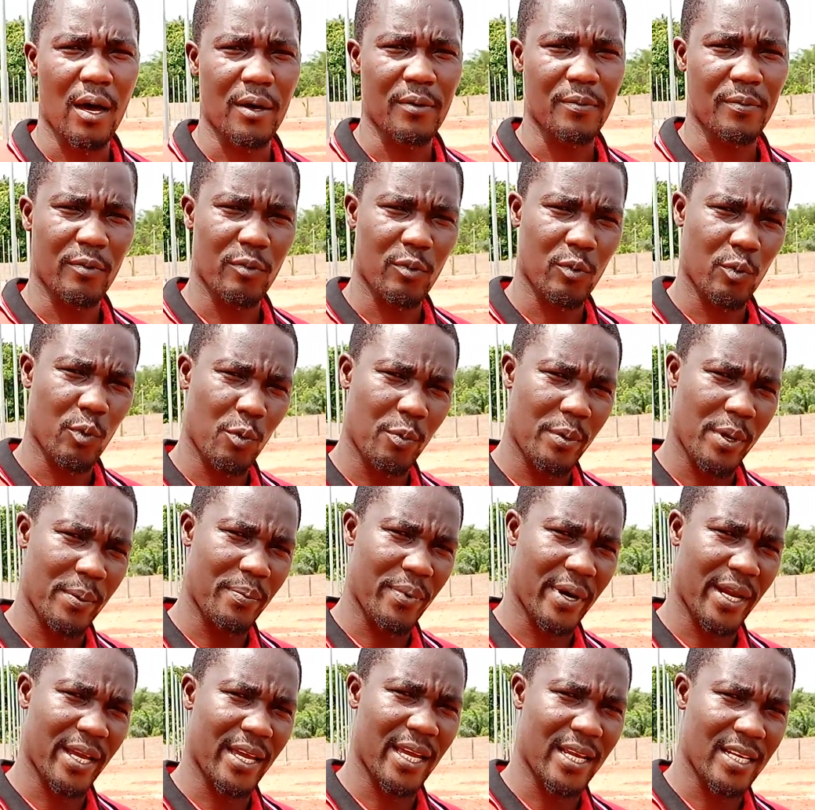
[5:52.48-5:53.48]
We'll be
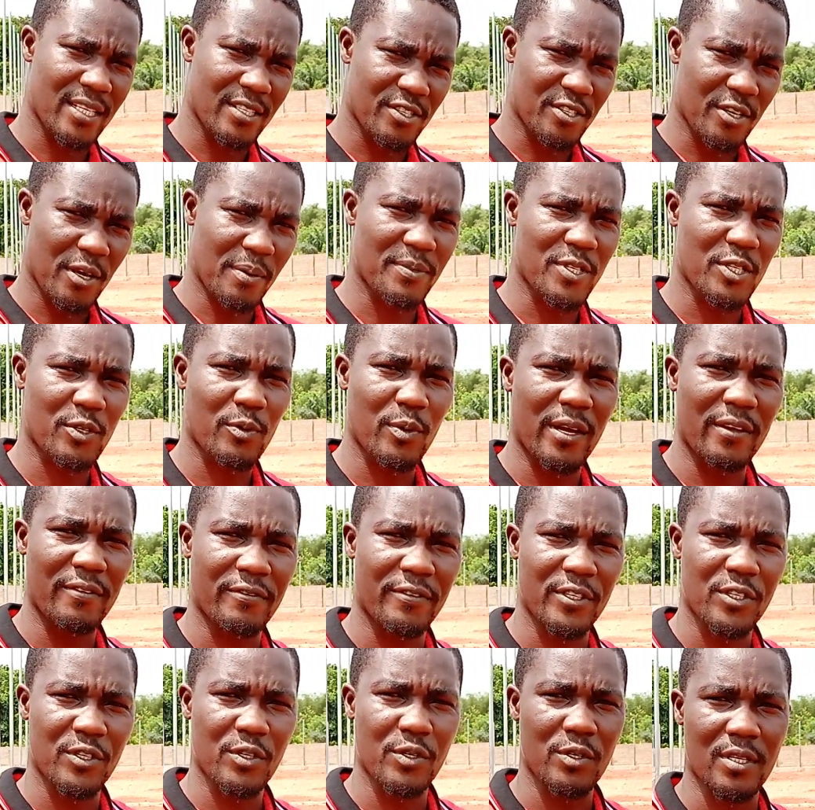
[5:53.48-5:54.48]
bringing subsequent
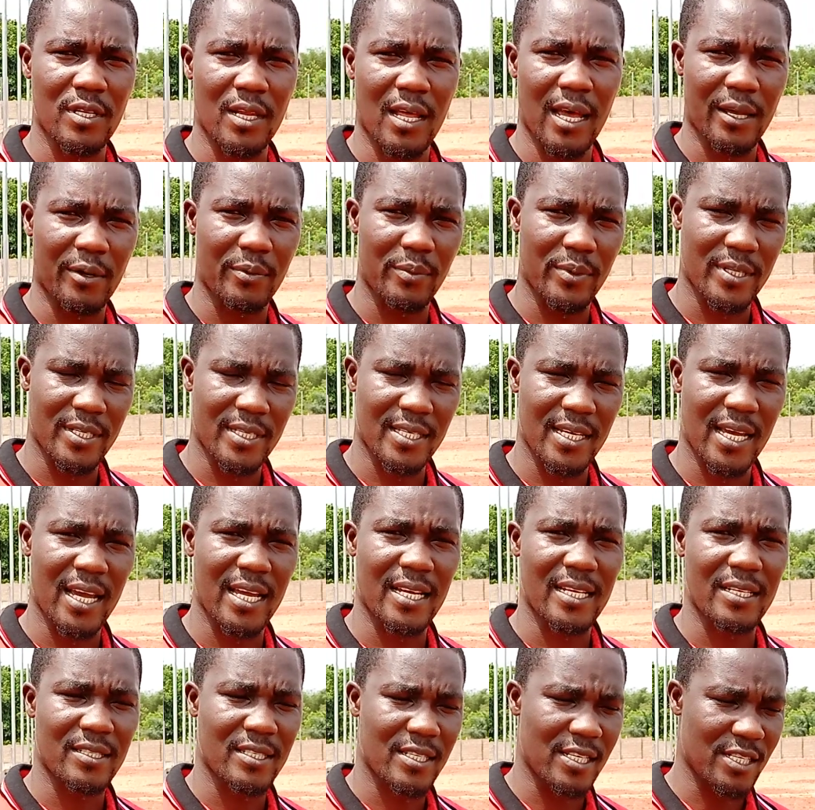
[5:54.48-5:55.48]
videos. Like we
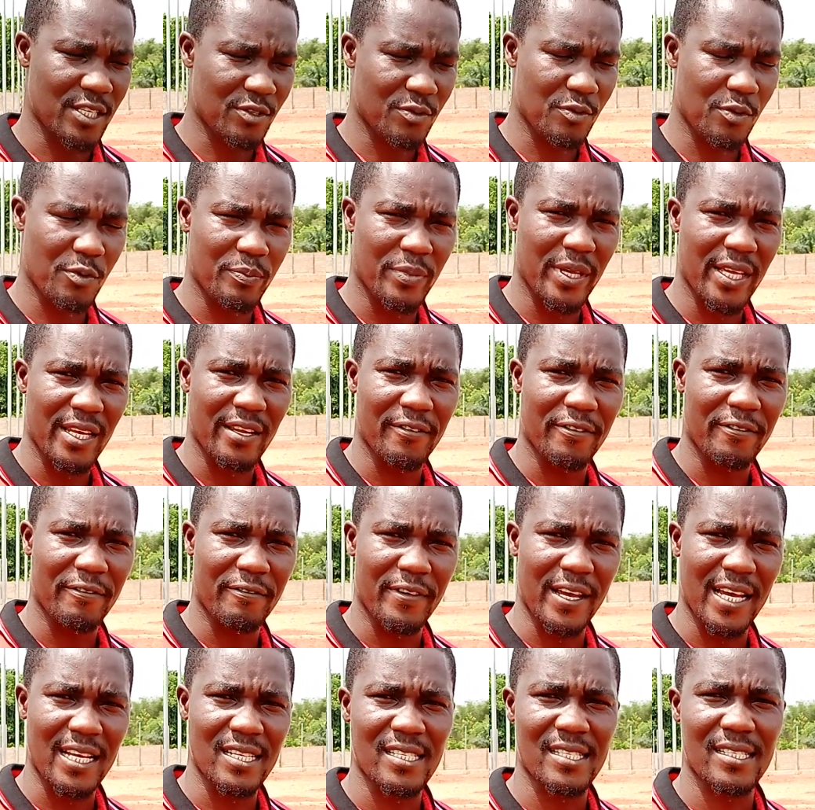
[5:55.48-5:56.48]
said, this will be the
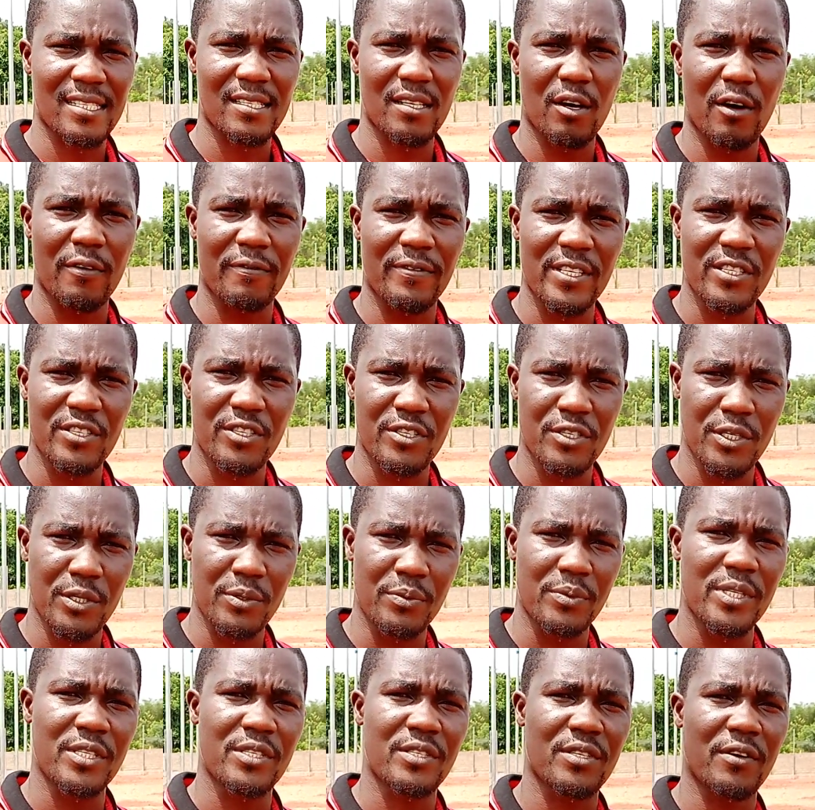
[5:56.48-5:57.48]
first of a
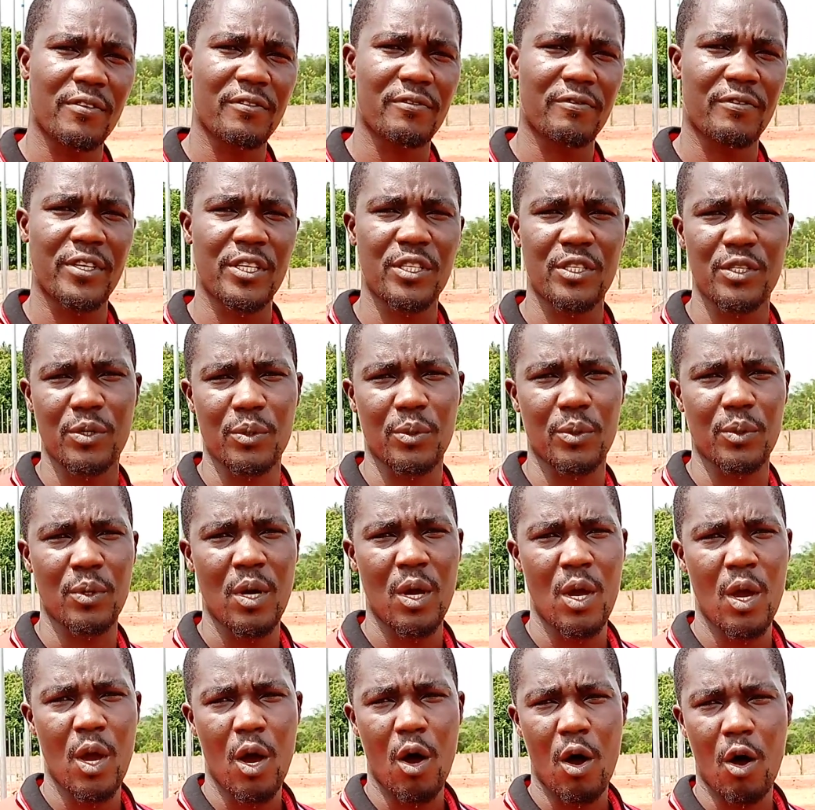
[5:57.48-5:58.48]
series of video
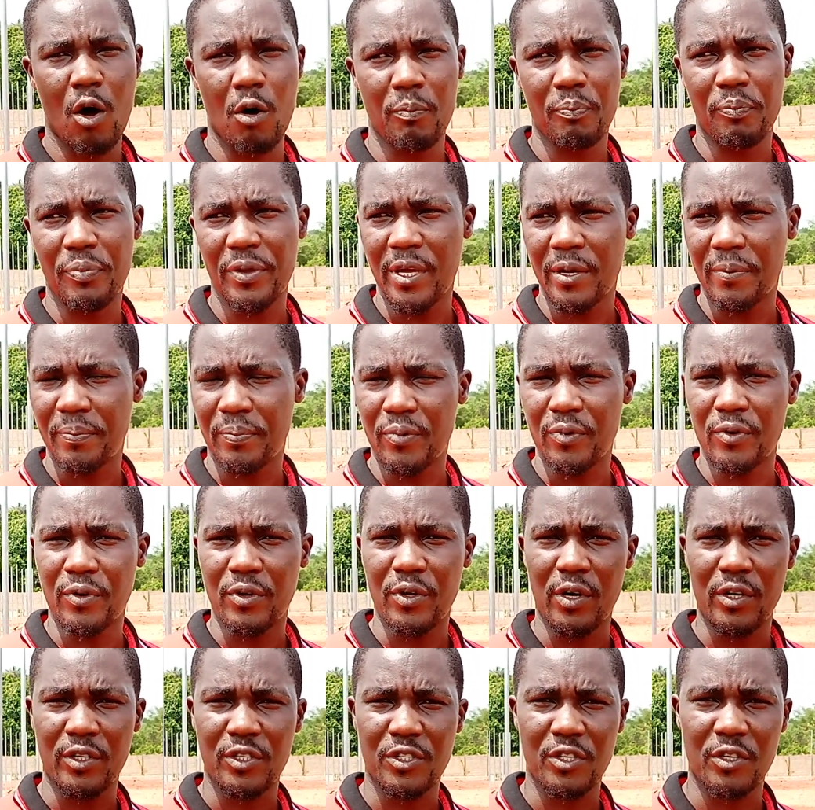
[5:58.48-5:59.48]
on peak
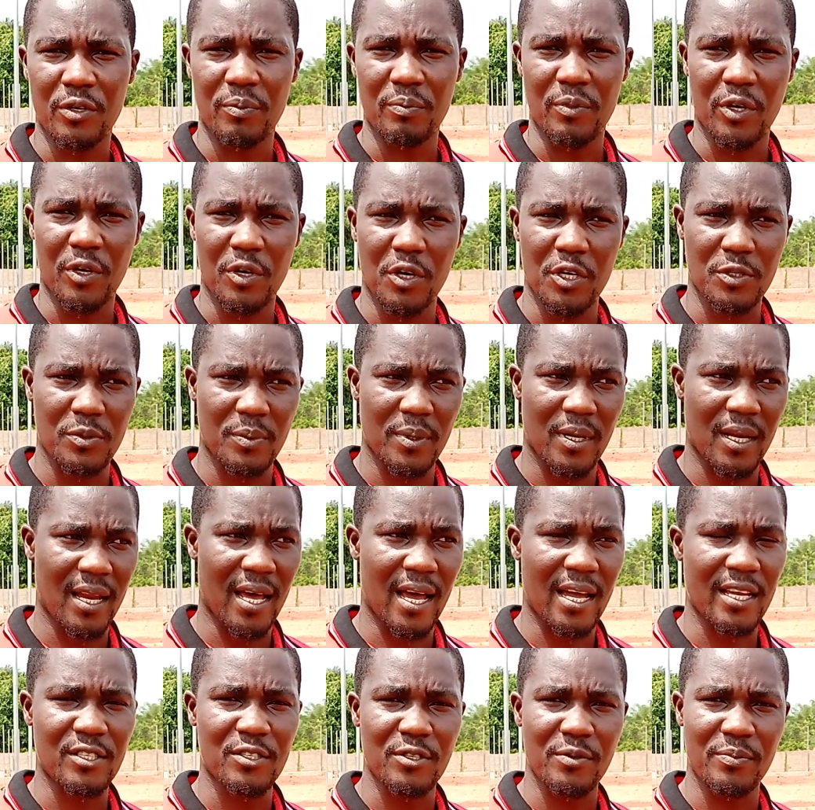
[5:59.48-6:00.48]
production, because we
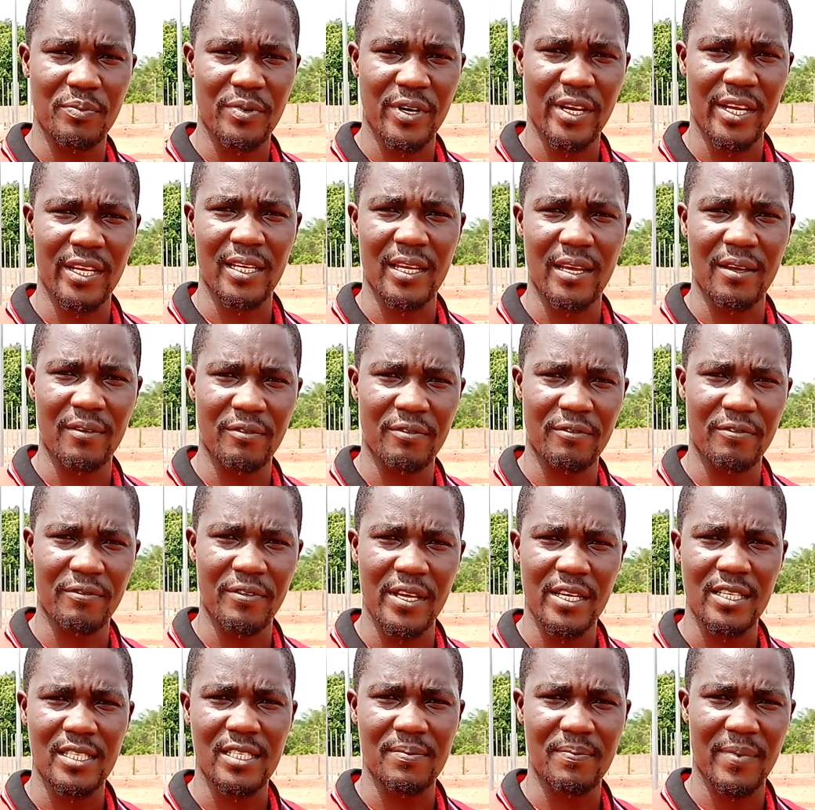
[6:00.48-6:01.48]
like to bring them
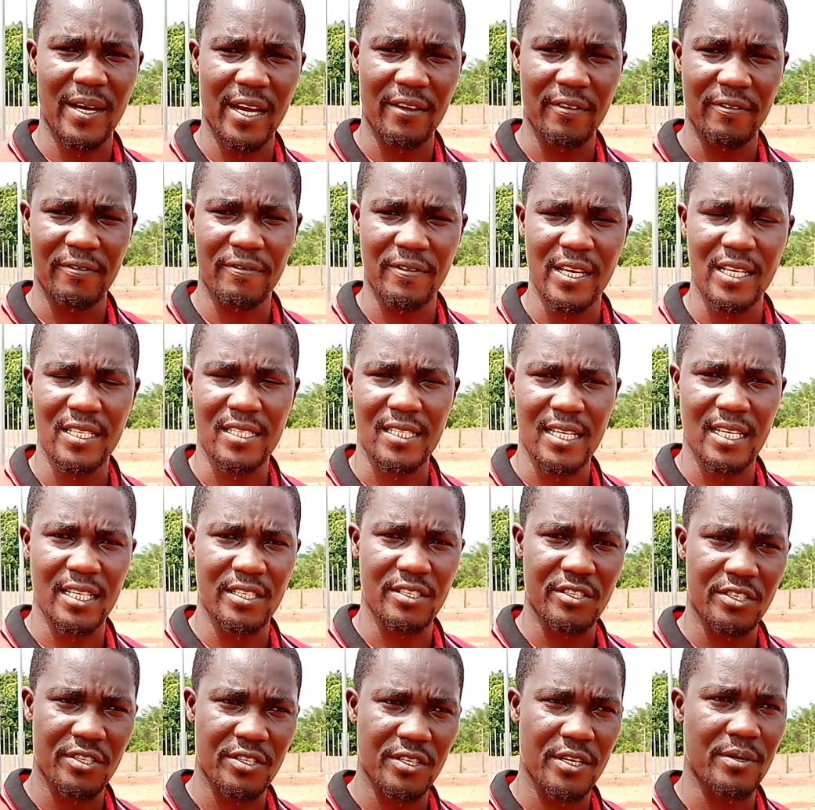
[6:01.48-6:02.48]
face by face in
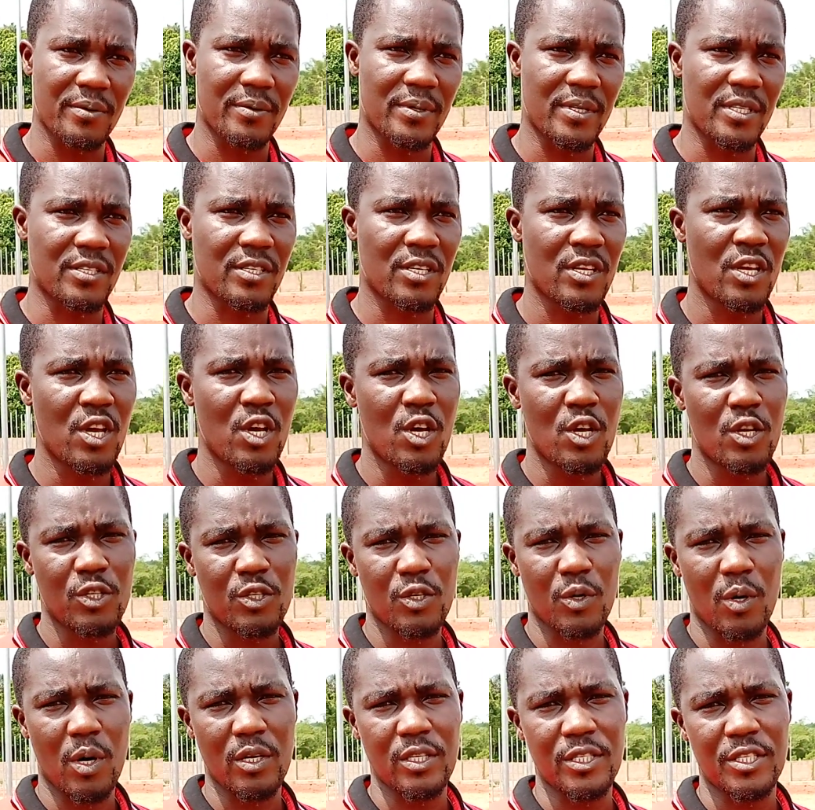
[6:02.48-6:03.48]
series.
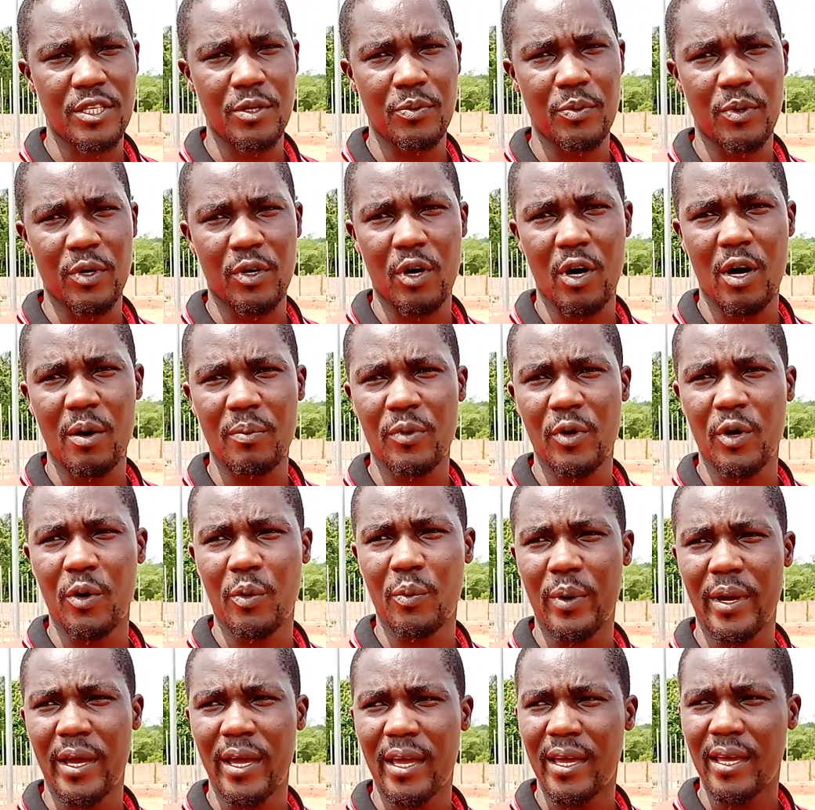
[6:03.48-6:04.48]
So until we come your
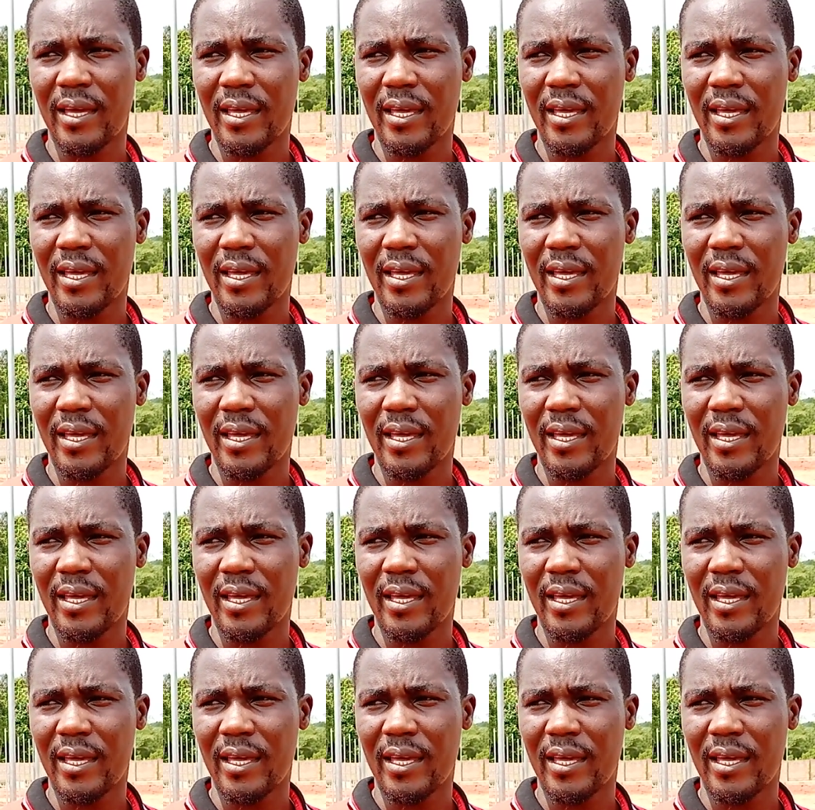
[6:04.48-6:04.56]
way